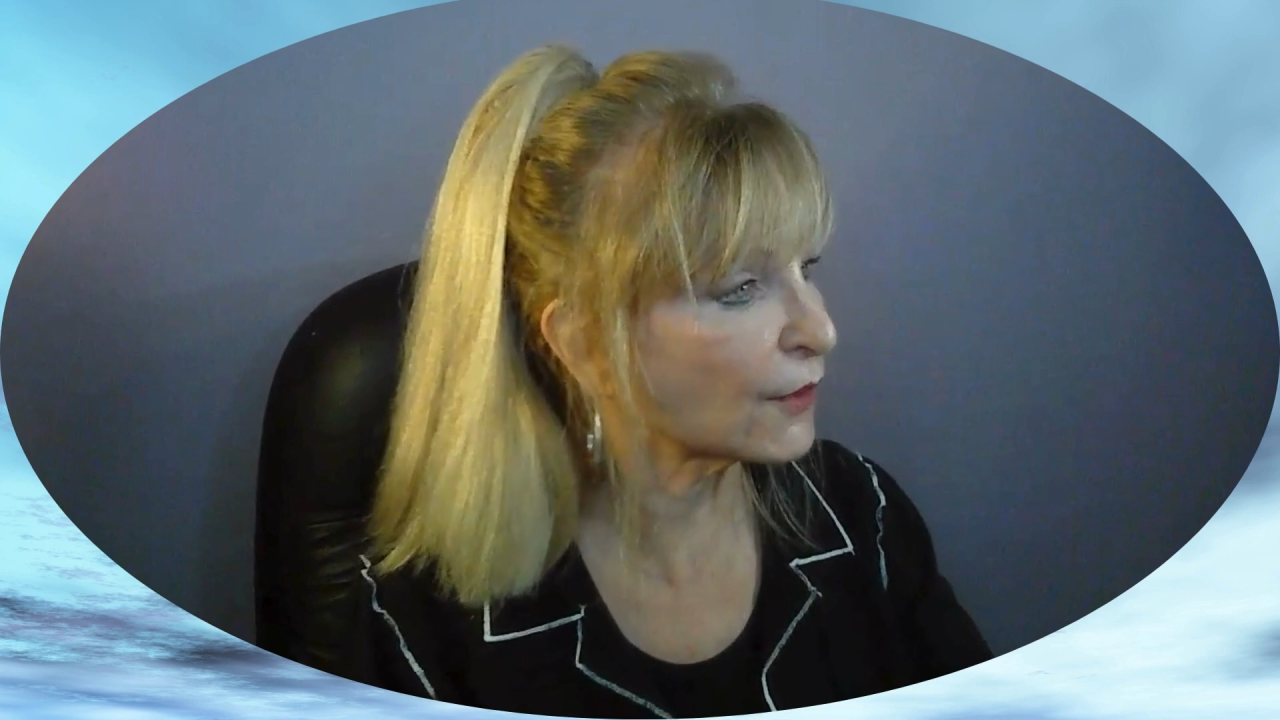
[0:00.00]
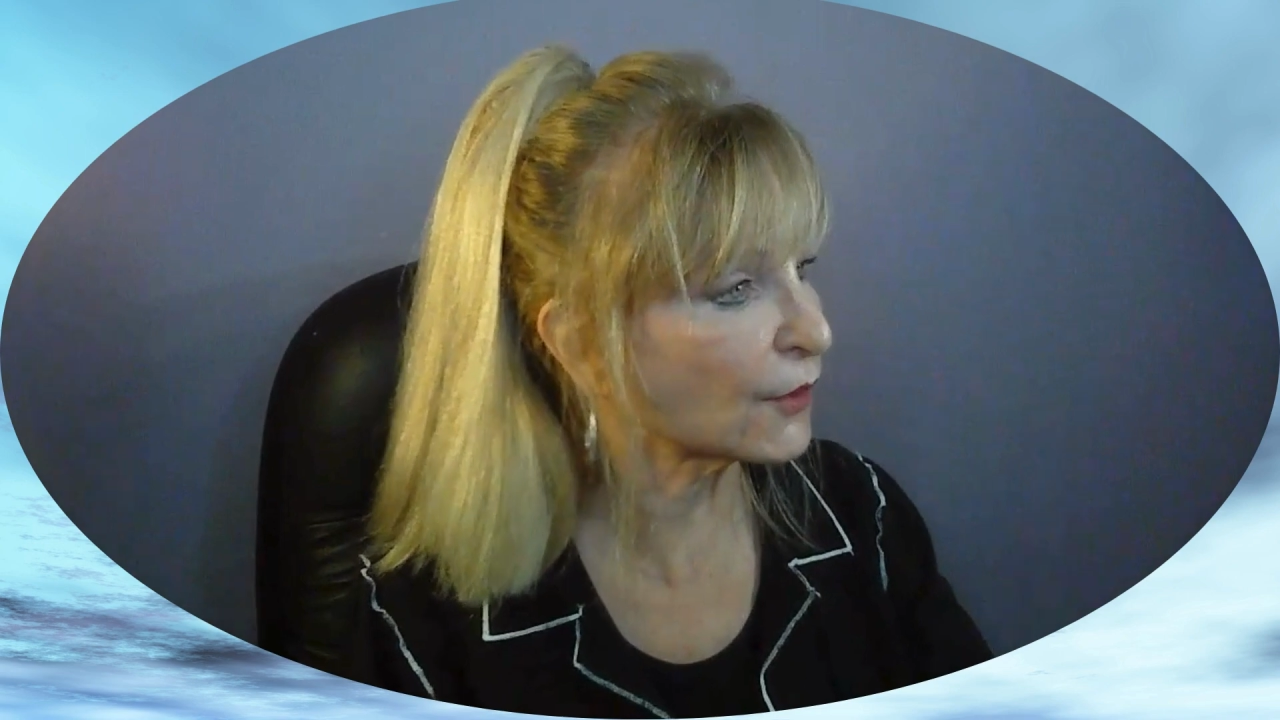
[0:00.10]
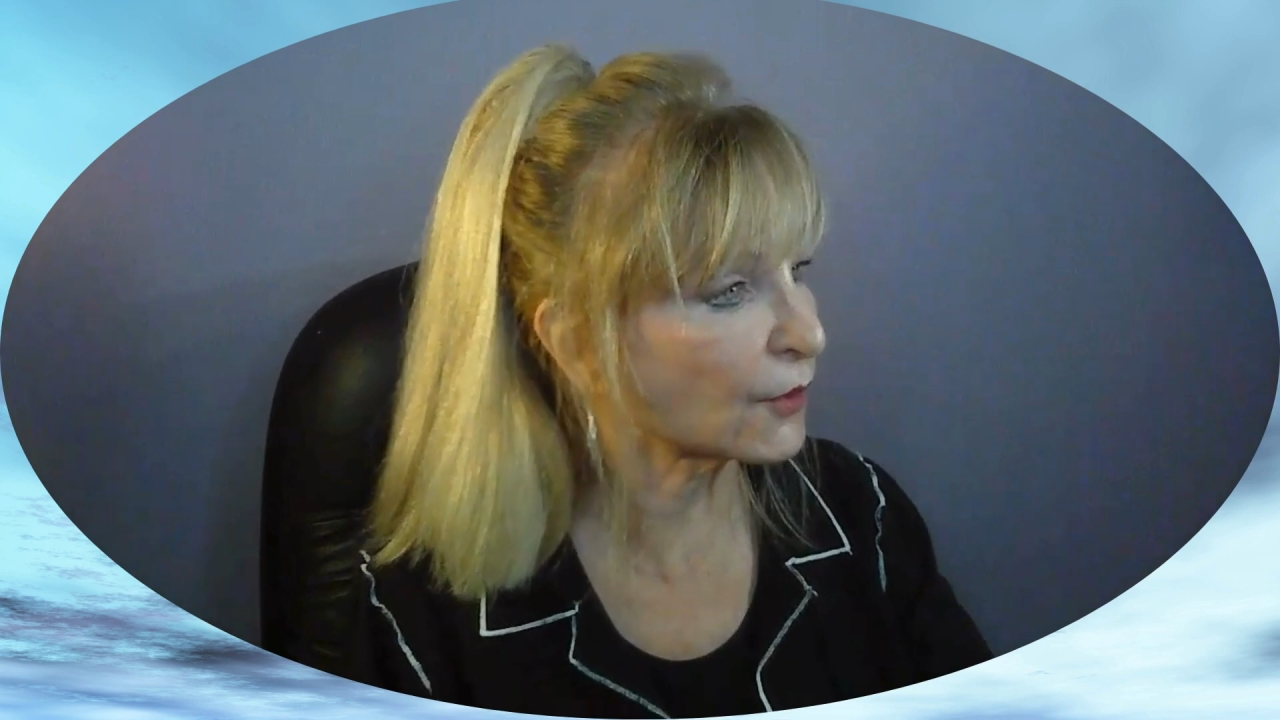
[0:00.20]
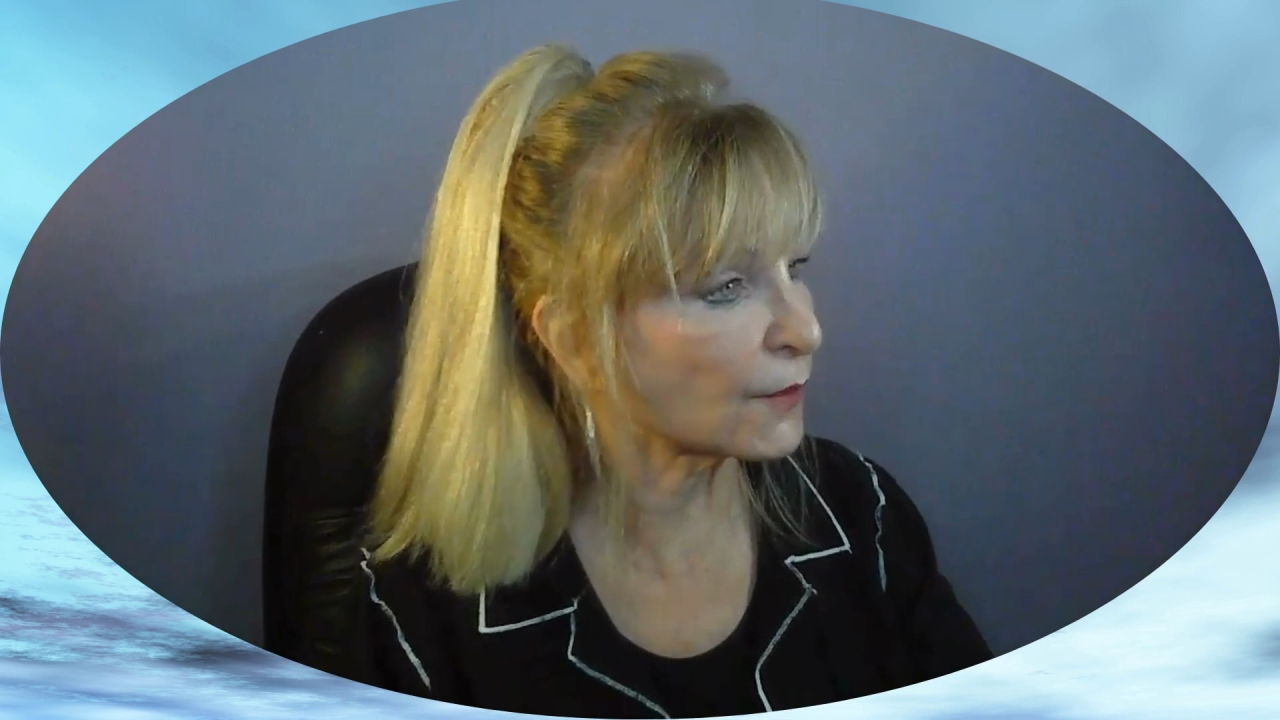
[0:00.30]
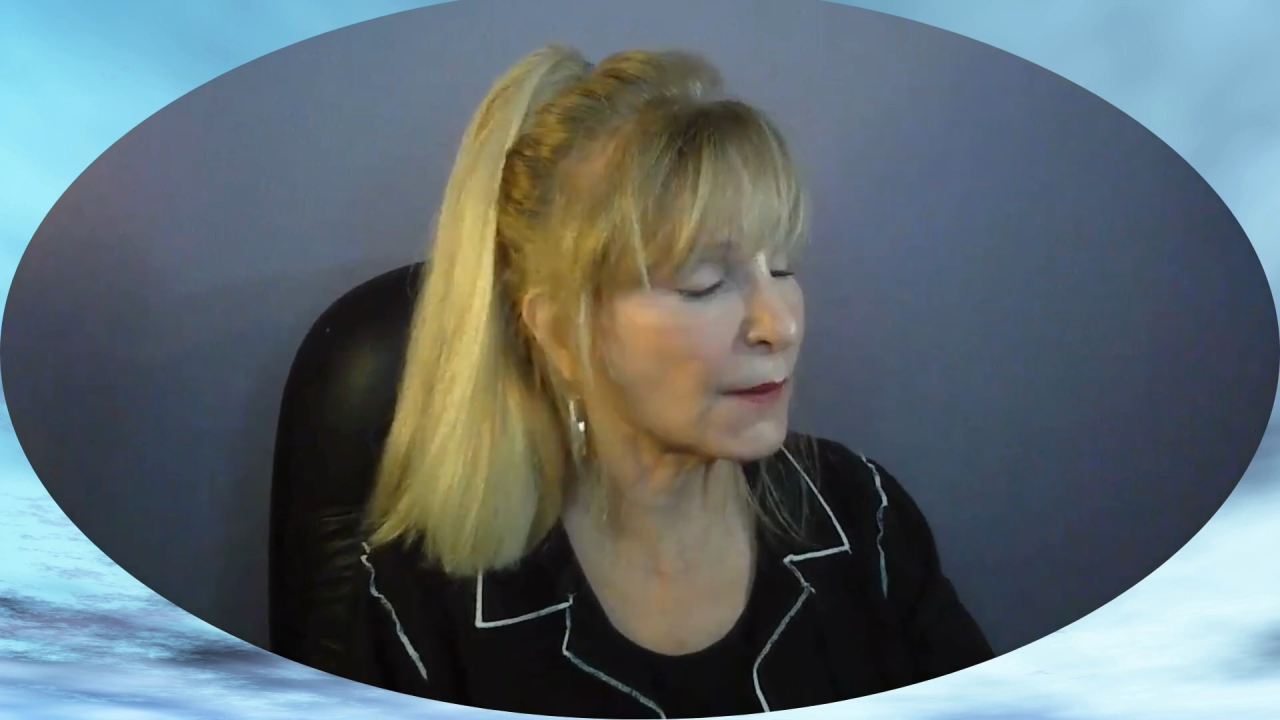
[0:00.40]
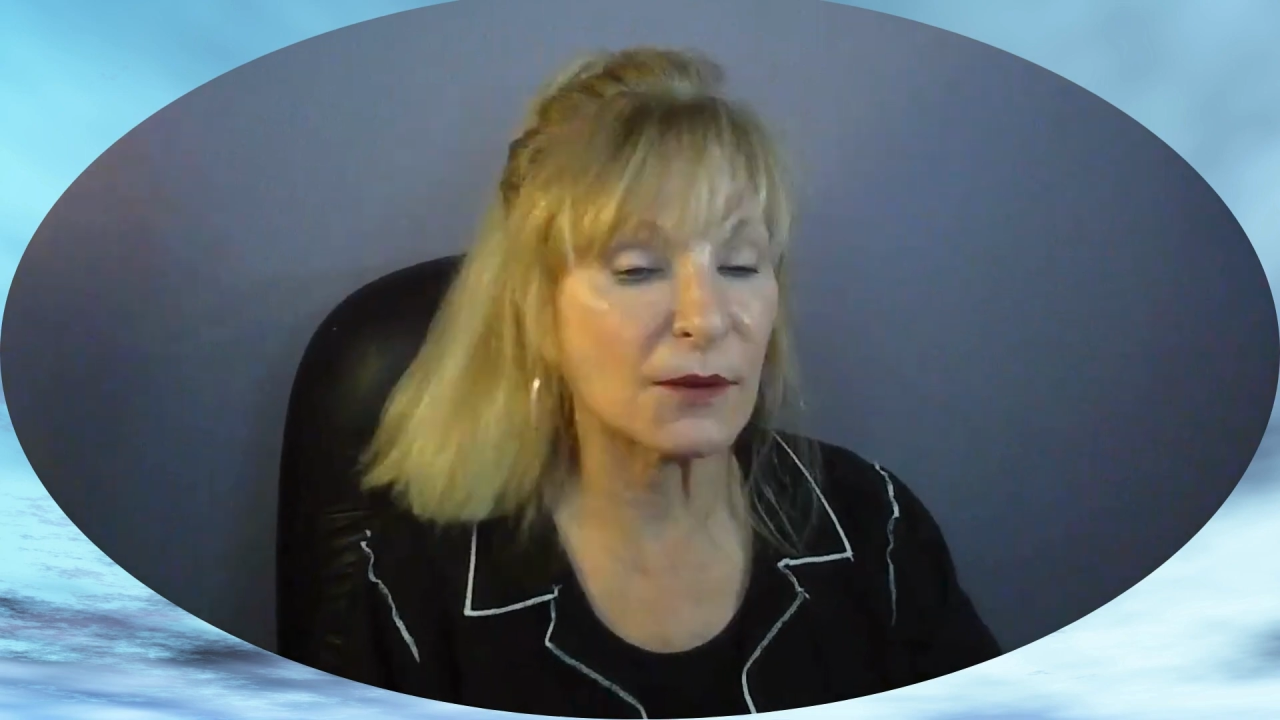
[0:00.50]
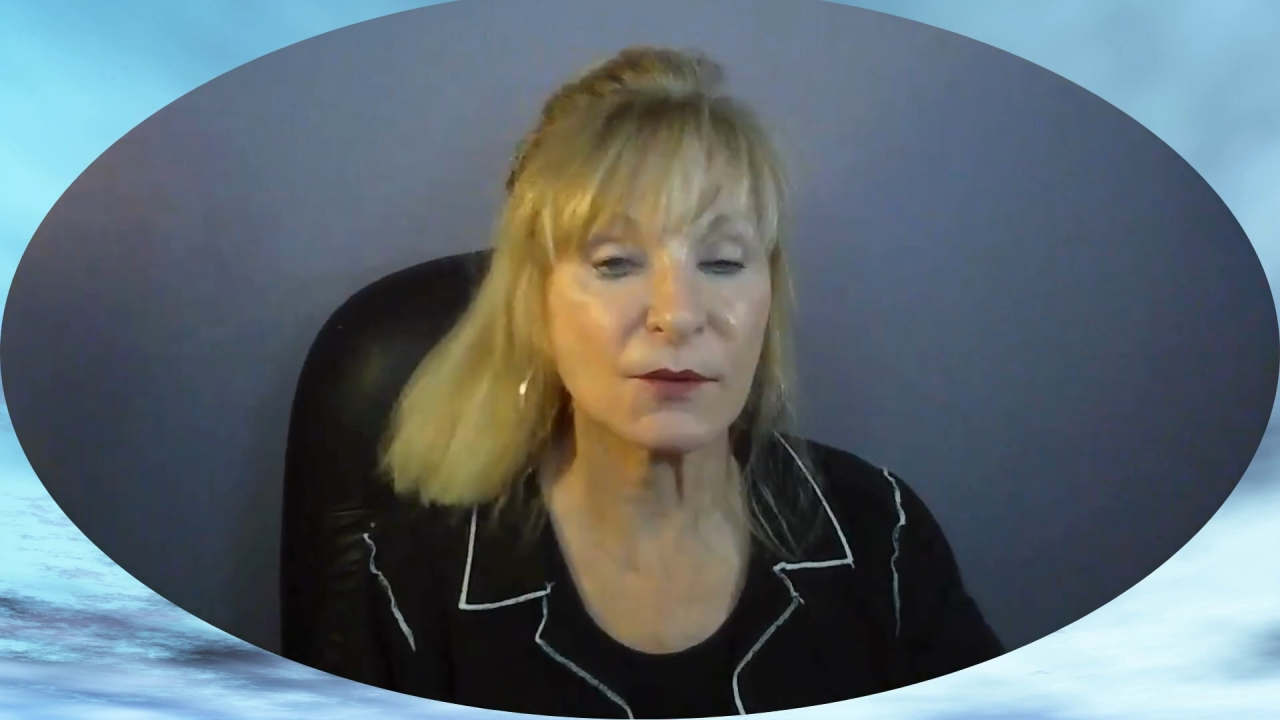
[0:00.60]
hurt me,